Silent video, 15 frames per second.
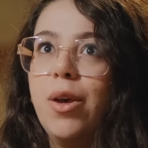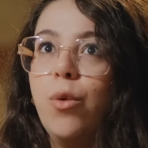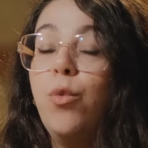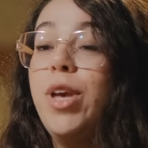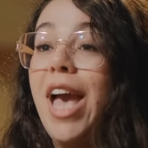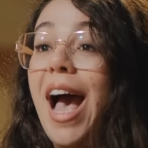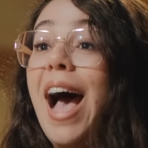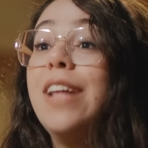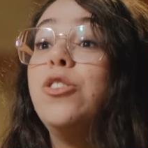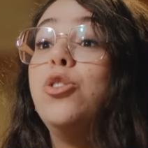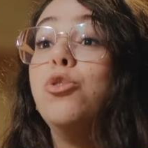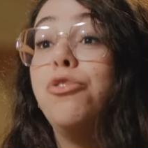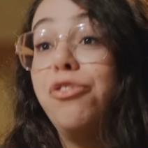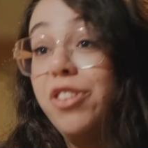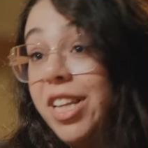we had
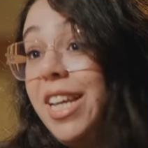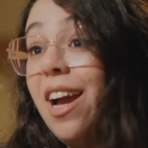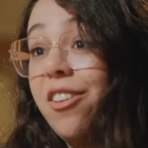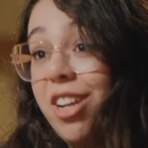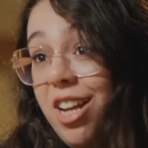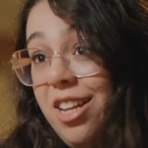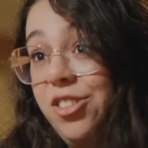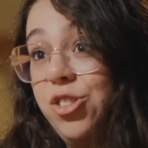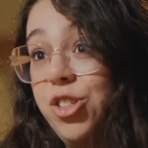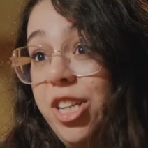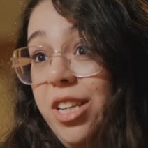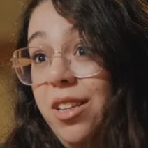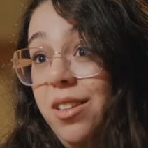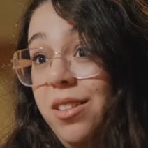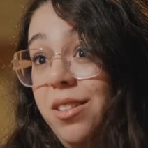to flee our
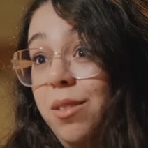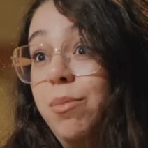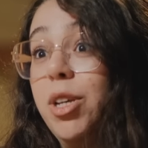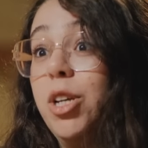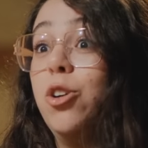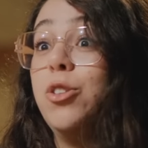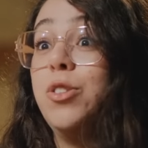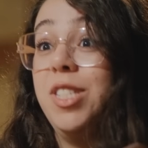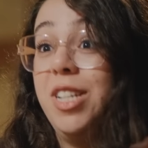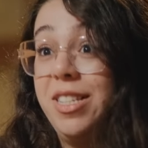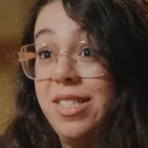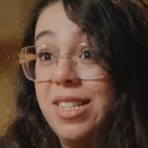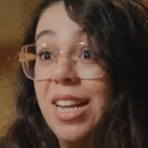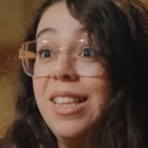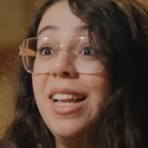country because
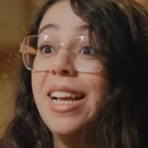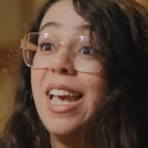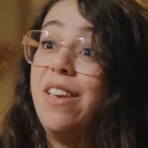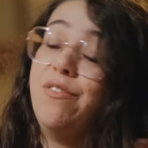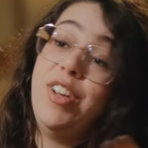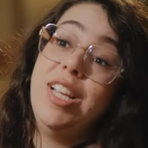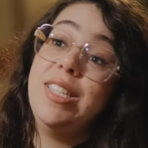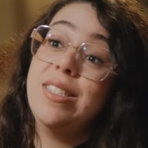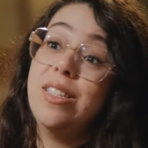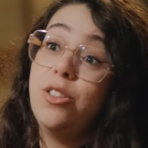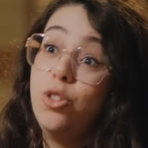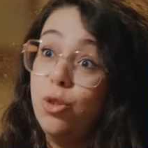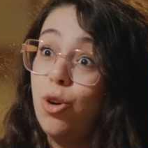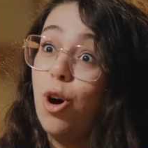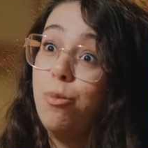Nasrallah gave us
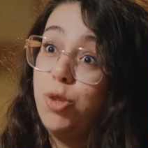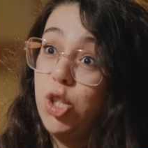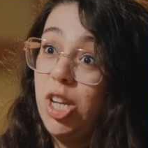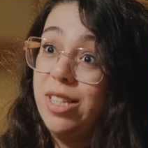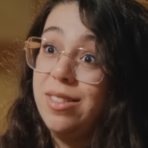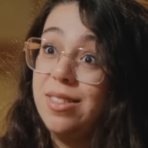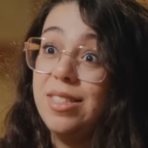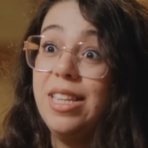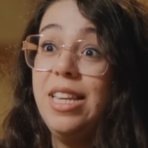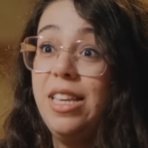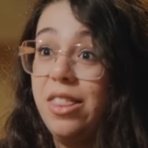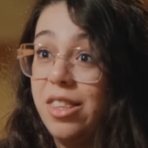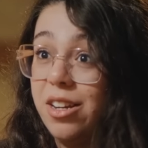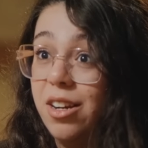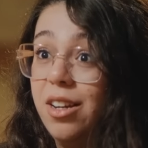two options.
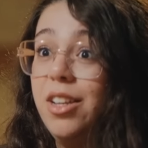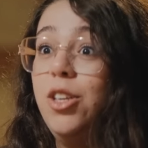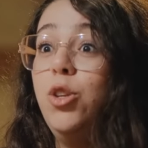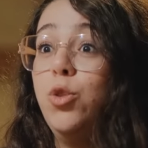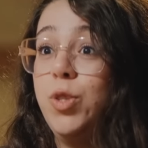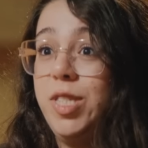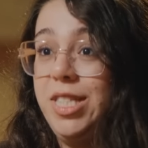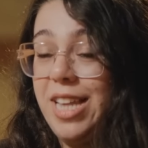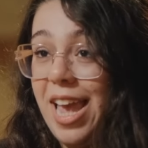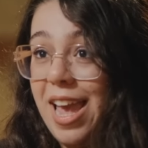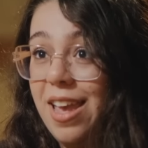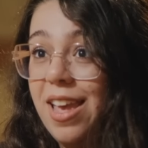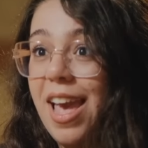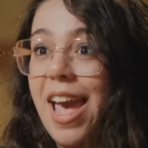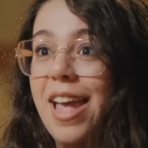Either you
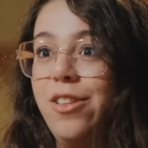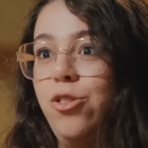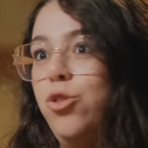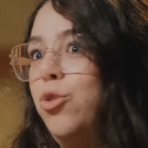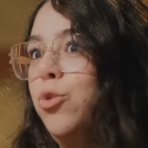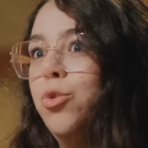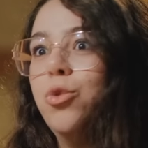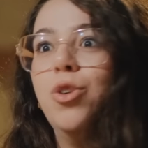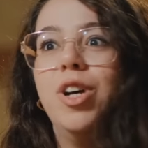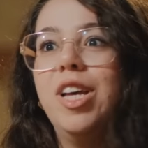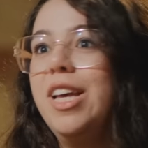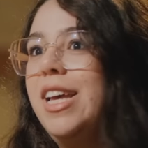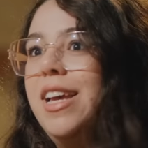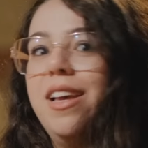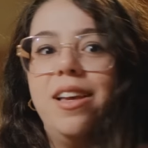stay and you
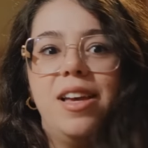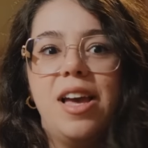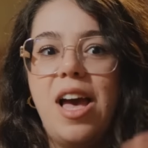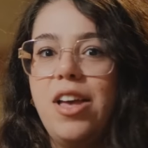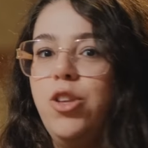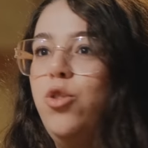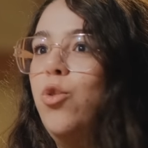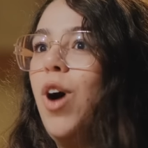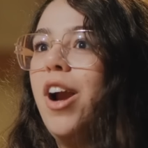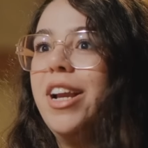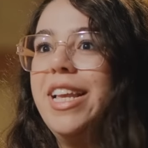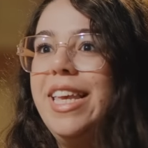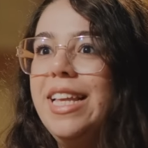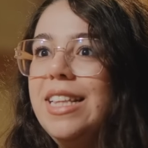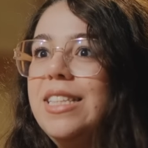are
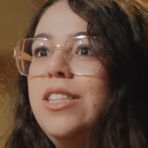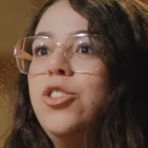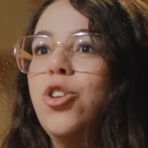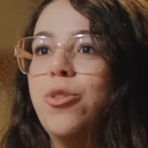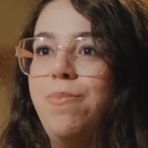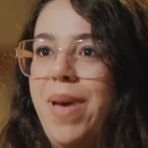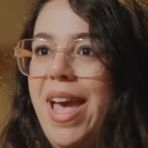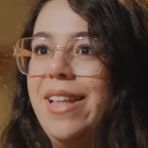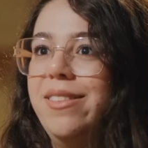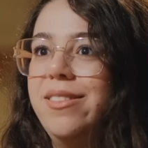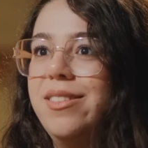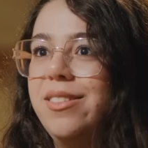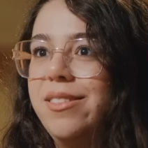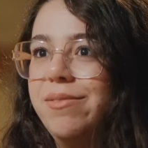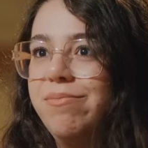killed in your bed,